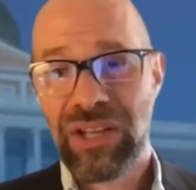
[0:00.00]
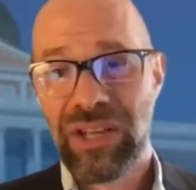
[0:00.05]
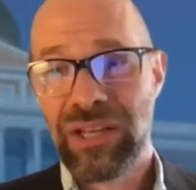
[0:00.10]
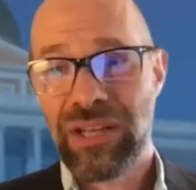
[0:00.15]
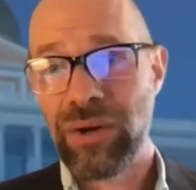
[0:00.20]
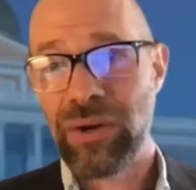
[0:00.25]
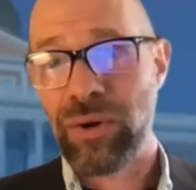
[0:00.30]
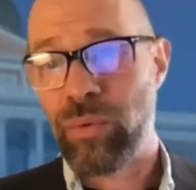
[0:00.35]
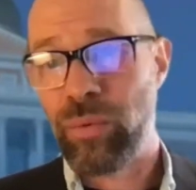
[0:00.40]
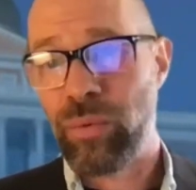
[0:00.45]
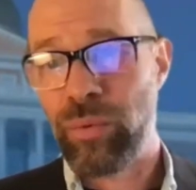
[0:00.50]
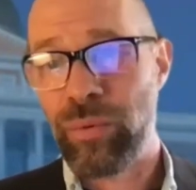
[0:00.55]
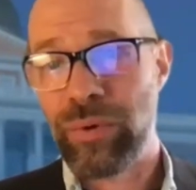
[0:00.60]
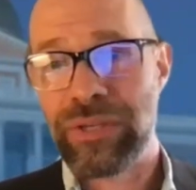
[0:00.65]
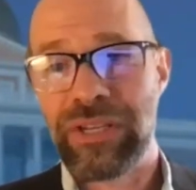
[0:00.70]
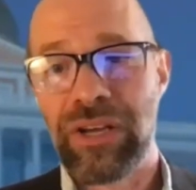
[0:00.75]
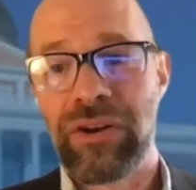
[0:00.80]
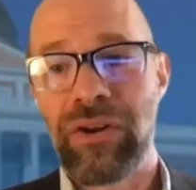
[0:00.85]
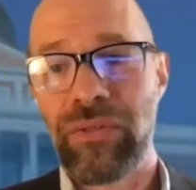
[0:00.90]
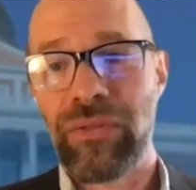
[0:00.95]

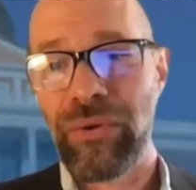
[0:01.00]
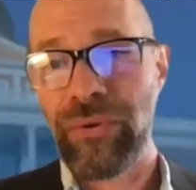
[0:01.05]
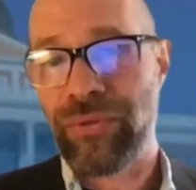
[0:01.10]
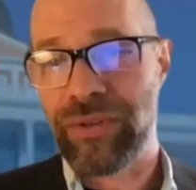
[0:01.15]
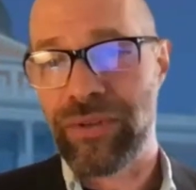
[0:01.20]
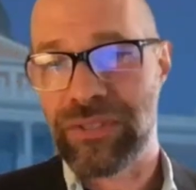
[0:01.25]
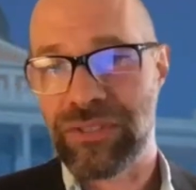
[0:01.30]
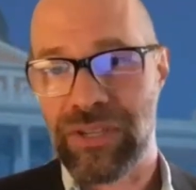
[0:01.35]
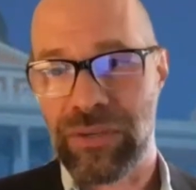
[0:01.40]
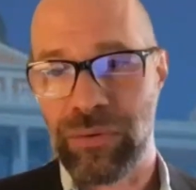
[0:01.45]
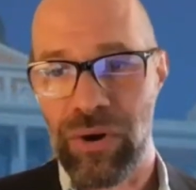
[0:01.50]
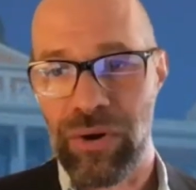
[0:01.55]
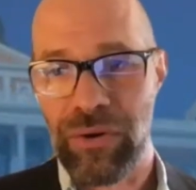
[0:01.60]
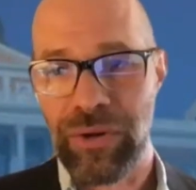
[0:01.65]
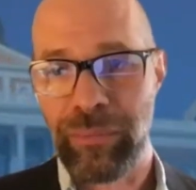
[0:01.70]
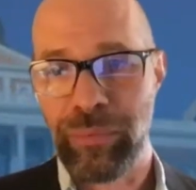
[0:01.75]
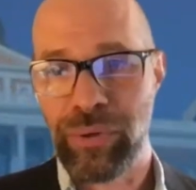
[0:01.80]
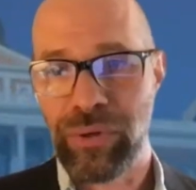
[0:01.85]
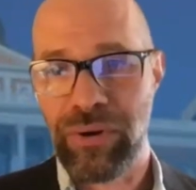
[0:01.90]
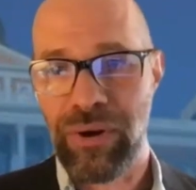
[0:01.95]
We've done other things, like we
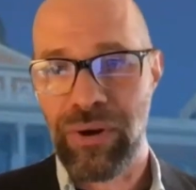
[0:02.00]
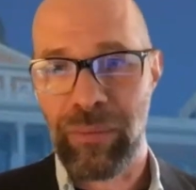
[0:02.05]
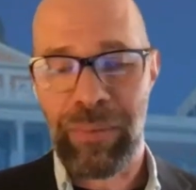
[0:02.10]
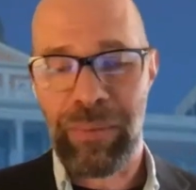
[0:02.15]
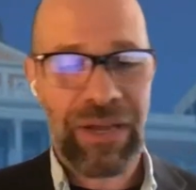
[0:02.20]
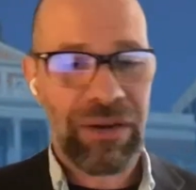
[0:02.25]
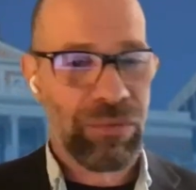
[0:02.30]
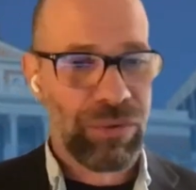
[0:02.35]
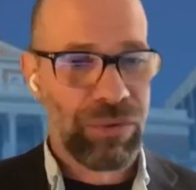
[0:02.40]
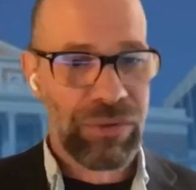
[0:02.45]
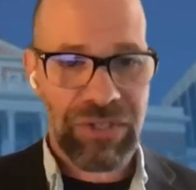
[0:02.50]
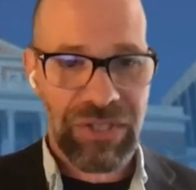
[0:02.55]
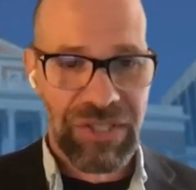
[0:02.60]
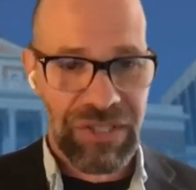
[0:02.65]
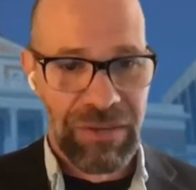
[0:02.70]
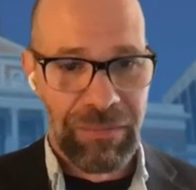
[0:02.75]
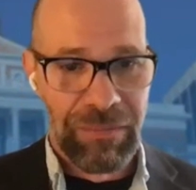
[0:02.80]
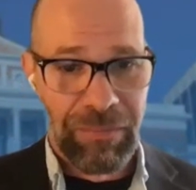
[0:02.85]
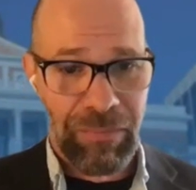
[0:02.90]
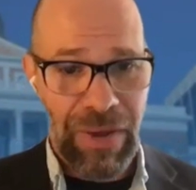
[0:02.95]
already put our payroll
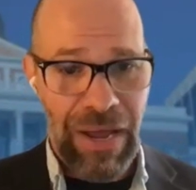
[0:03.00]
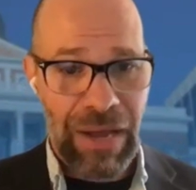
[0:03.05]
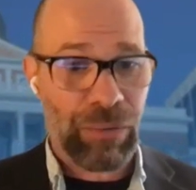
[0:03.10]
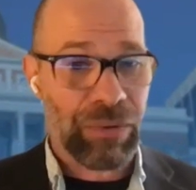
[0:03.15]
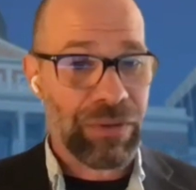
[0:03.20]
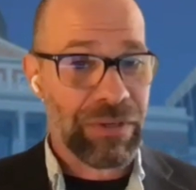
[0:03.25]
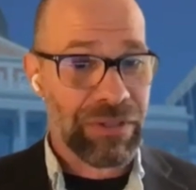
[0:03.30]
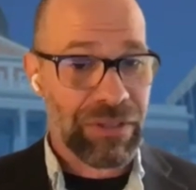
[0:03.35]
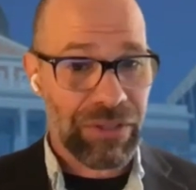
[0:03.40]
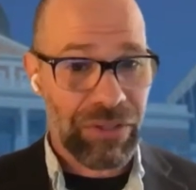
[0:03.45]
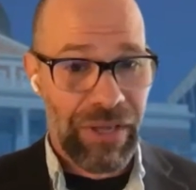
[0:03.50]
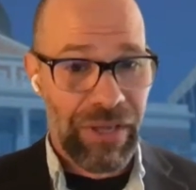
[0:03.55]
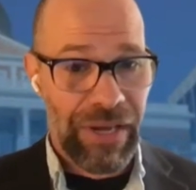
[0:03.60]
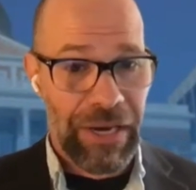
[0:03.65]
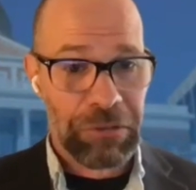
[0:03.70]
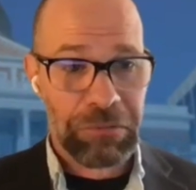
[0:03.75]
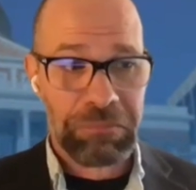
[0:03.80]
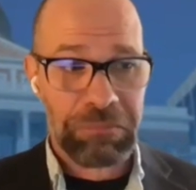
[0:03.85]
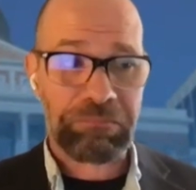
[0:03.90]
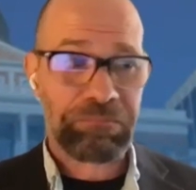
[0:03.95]
system out in the
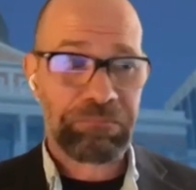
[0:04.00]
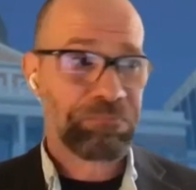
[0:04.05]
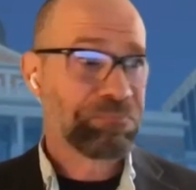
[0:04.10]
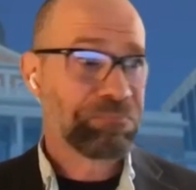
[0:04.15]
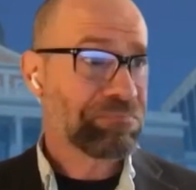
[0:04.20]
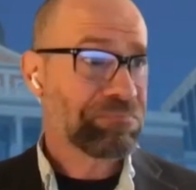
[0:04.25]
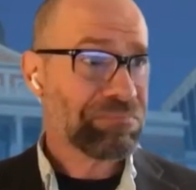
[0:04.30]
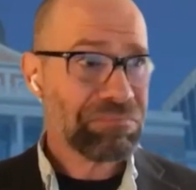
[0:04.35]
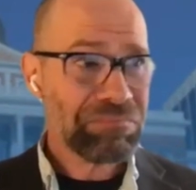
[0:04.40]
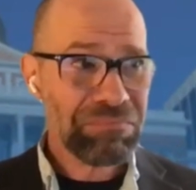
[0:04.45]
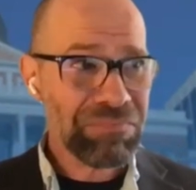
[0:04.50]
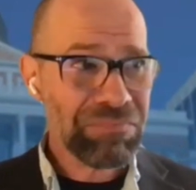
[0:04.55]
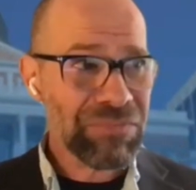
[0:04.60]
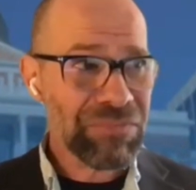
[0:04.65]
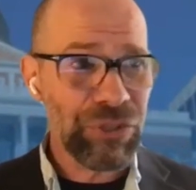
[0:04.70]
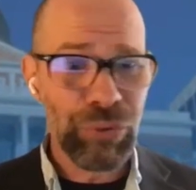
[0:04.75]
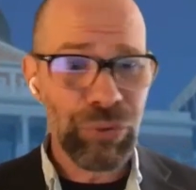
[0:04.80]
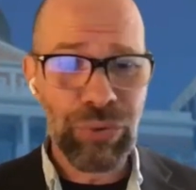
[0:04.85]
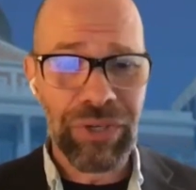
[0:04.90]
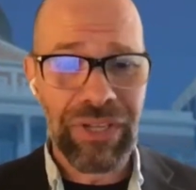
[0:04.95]
cloud.
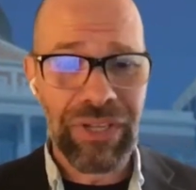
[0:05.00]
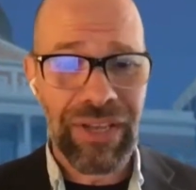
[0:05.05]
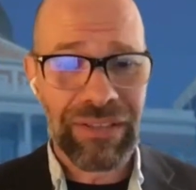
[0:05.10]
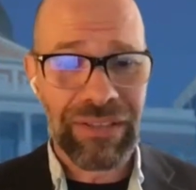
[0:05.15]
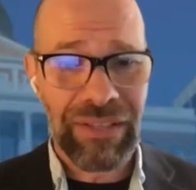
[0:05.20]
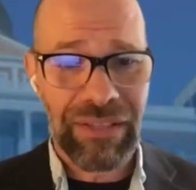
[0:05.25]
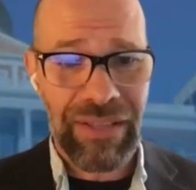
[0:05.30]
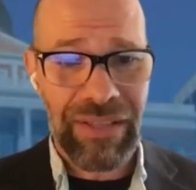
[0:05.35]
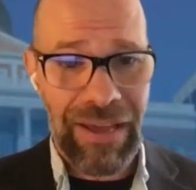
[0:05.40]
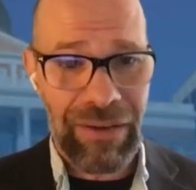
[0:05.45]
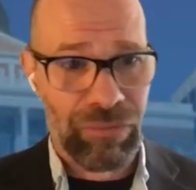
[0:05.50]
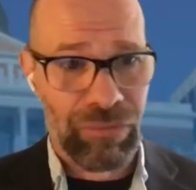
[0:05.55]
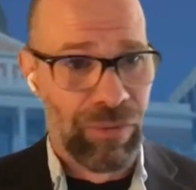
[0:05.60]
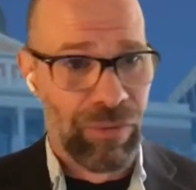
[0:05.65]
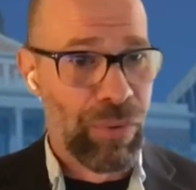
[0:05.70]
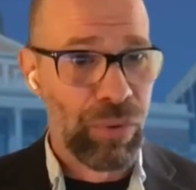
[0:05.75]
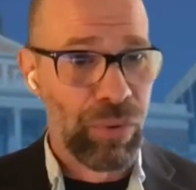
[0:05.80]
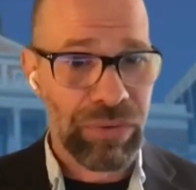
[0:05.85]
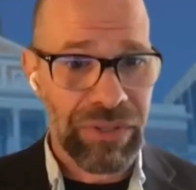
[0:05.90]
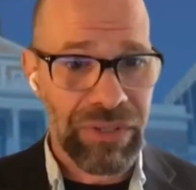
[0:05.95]
You could get to that
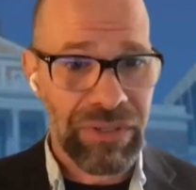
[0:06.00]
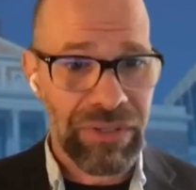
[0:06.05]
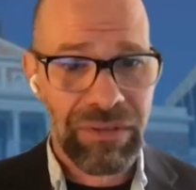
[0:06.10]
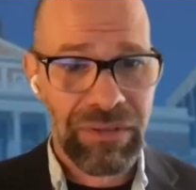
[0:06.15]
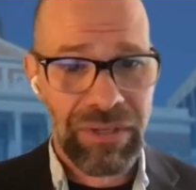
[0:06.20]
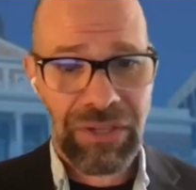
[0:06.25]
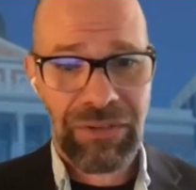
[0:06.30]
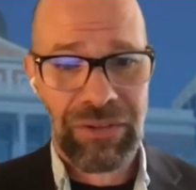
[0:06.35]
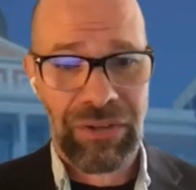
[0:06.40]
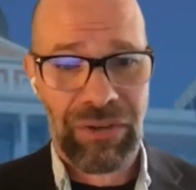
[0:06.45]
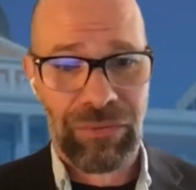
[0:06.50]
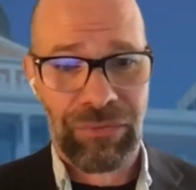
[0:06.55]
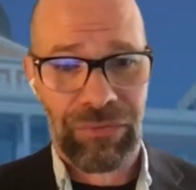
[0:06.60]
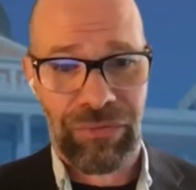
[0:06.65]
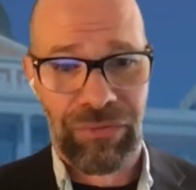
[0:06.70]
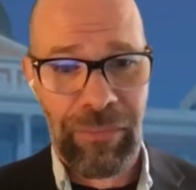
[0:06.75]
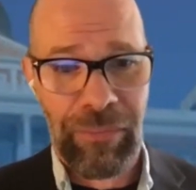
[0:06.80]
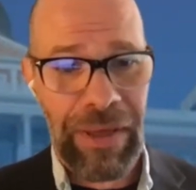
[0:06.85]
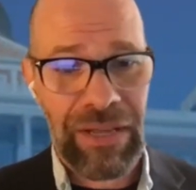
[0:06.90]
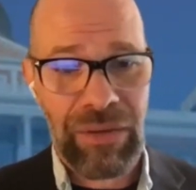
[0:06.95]
remotely,
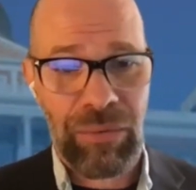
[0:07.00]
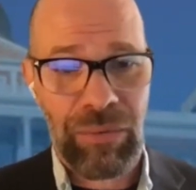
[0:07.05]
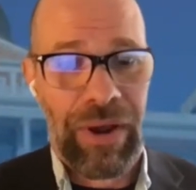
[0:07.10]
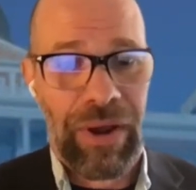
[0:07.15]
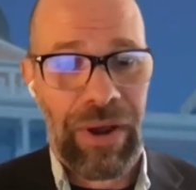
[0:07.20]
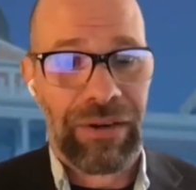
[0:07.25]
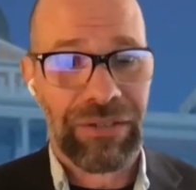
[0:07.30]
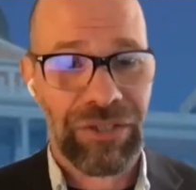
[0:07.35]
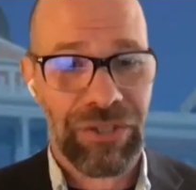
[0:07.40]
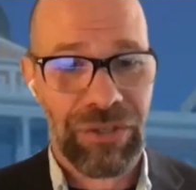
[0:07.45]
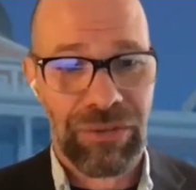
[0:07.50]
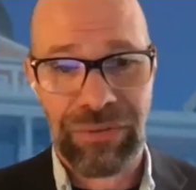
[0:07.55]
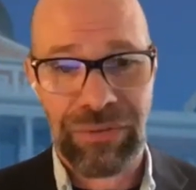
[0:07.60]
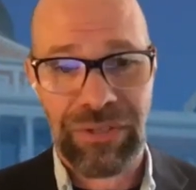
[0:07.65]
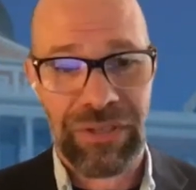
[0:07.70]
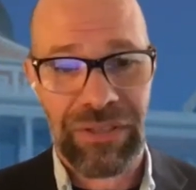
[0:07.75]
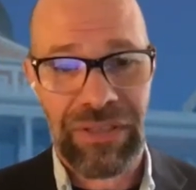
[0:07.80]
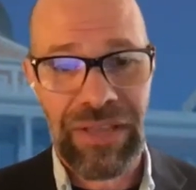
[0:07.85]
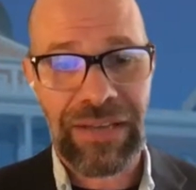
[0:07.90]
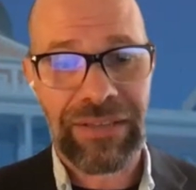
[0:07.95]
from anywhere. So
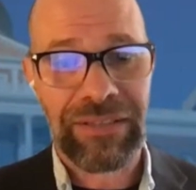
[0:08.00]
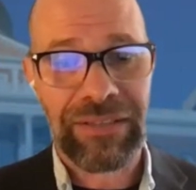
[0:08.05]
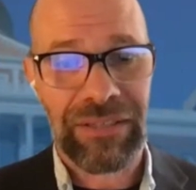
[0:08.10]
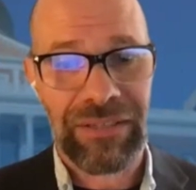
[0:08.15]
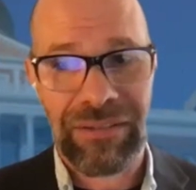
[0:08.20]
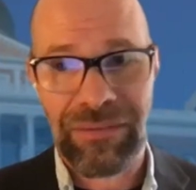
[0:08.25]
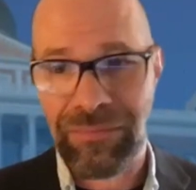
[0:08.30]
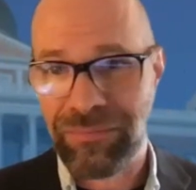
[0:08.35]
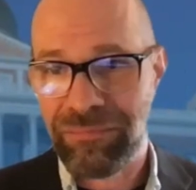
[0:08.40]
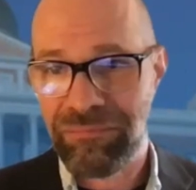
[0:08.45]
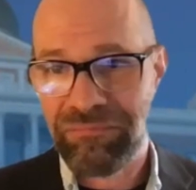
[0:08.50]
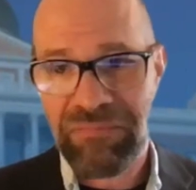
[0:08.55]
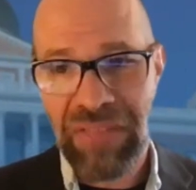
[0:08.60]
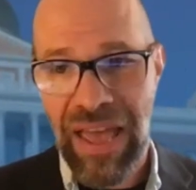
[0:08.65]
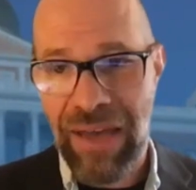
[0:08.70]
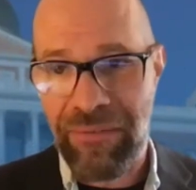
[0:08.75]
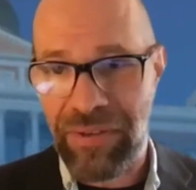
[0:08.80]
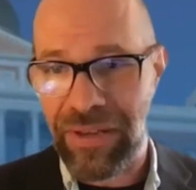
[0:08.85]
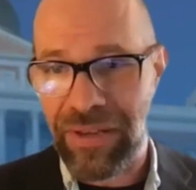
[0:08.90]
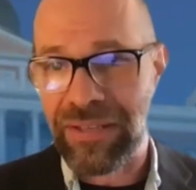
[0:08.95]
that didn't
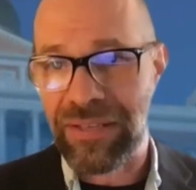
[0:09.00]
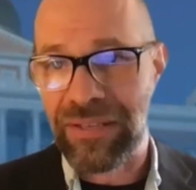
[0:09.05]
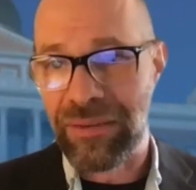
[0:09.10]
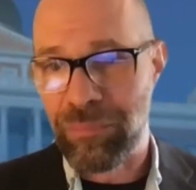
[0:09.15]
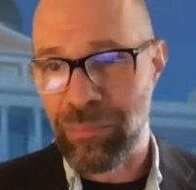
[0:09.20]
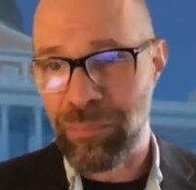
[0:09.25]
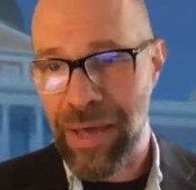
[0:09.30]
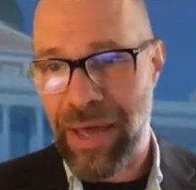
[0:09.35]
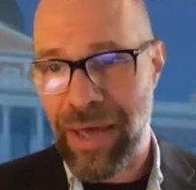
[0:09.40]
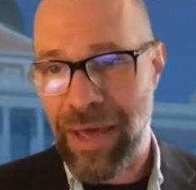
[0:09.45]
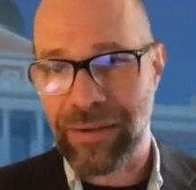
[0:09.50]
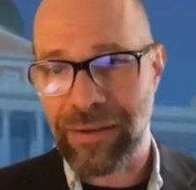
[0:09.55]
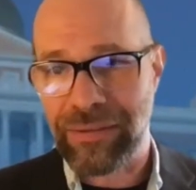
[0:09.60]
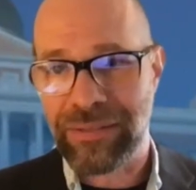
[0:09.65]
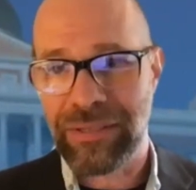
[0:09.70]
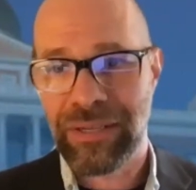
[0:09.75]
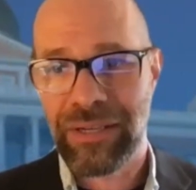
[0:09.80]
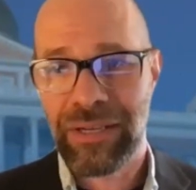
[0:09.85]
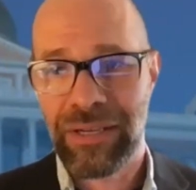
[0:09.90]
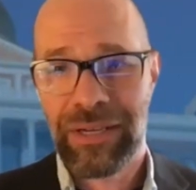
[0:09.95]
have any impact.